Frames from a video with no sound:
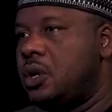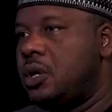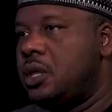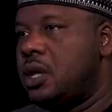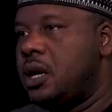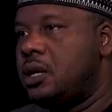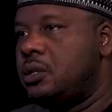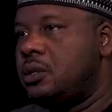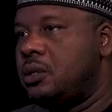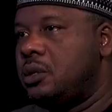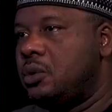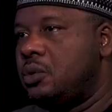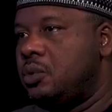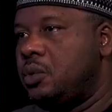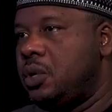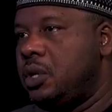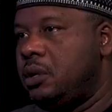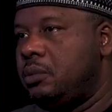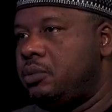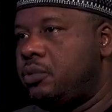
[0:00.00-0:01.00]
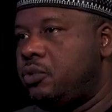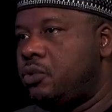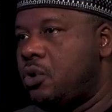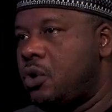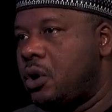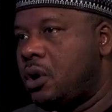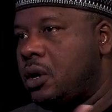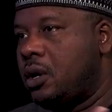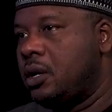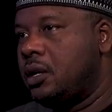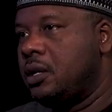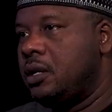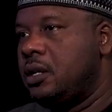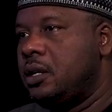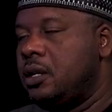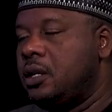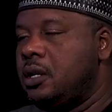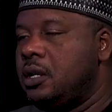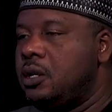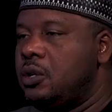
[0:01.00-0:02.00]
that we leapfrog,
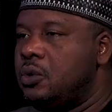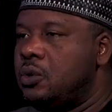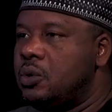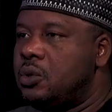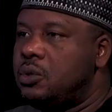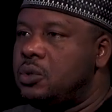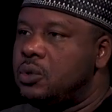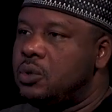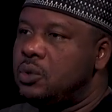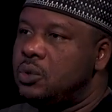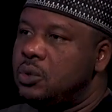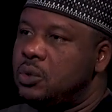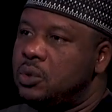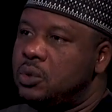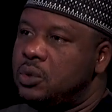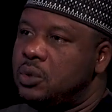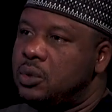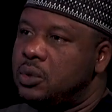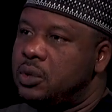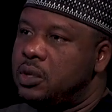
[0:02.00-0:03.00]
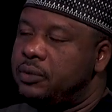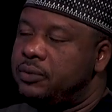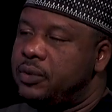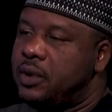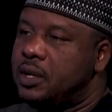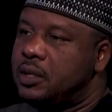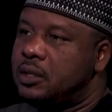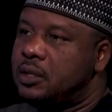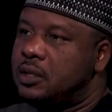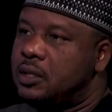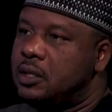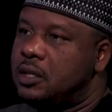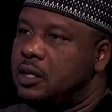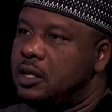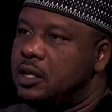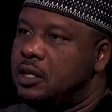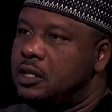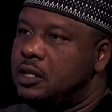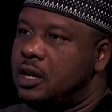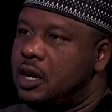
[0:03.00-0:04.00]
you know, to the first
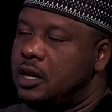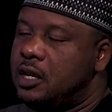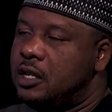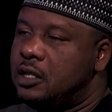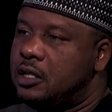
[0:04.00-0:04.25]
in 10 years'